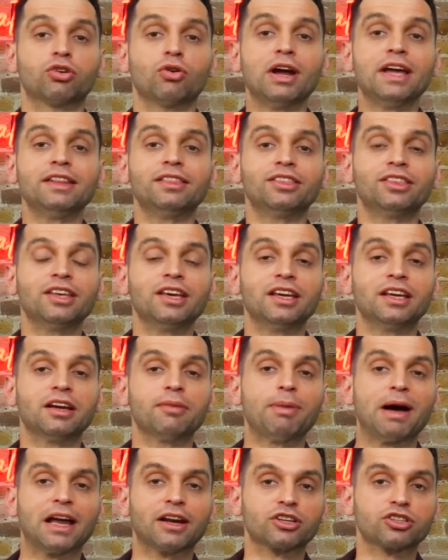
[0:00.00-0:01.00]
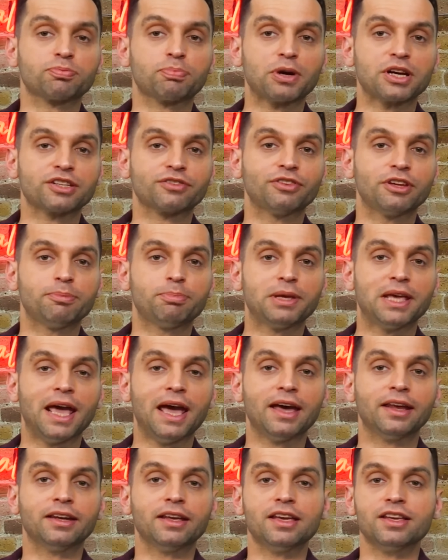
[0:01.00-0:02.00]
great thing about
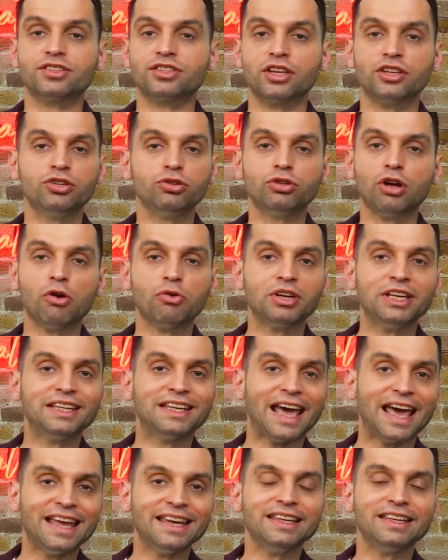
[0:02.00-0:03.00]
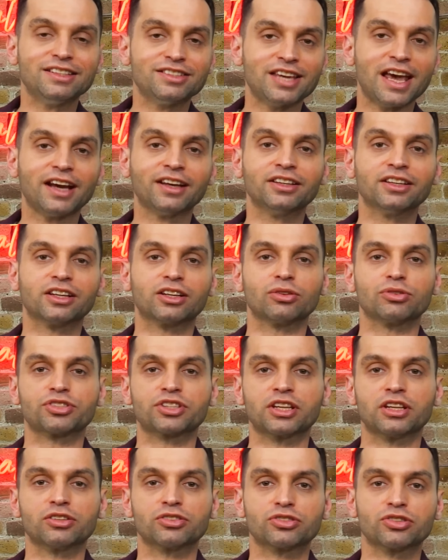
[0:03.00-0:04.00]
ExpressVPN is that you don't need any technical
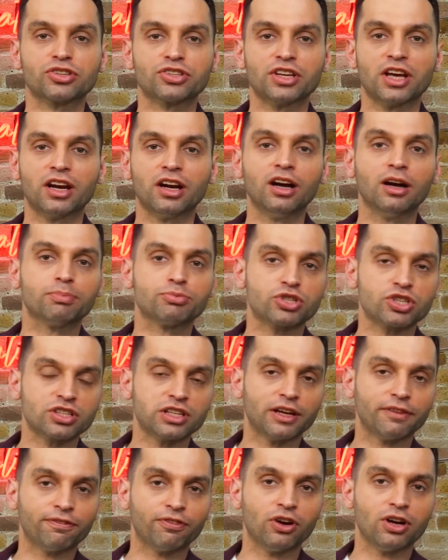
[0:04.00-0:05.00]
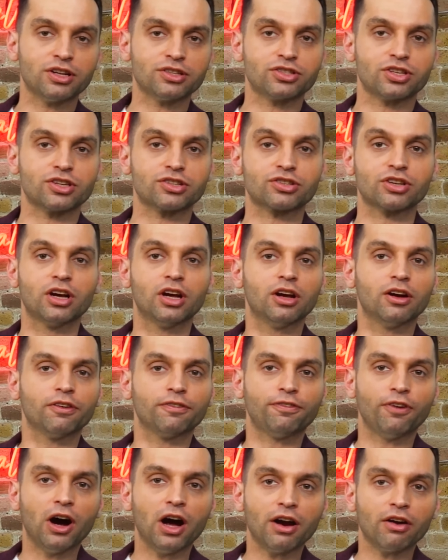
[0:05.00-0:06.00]
skills to set it up, just like Francis.
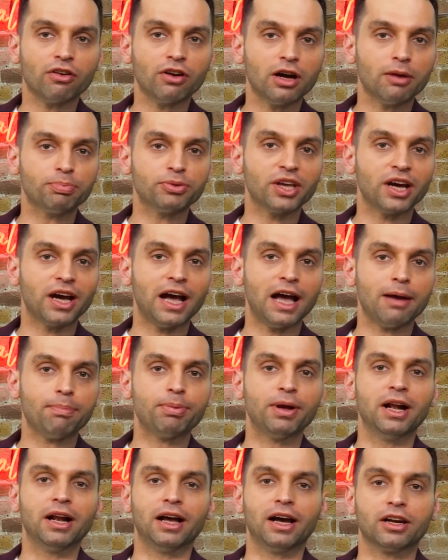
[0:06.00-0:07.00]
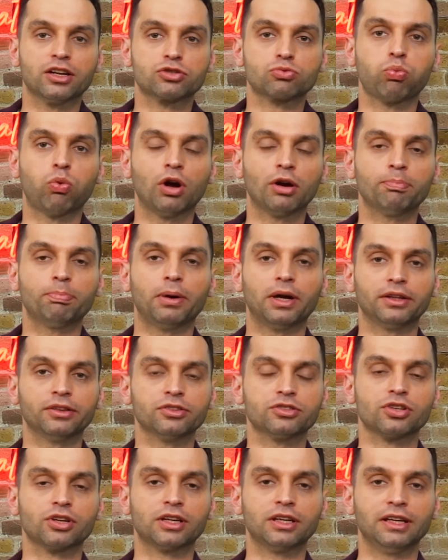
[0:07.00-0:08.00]
Fire up the app and it's one button to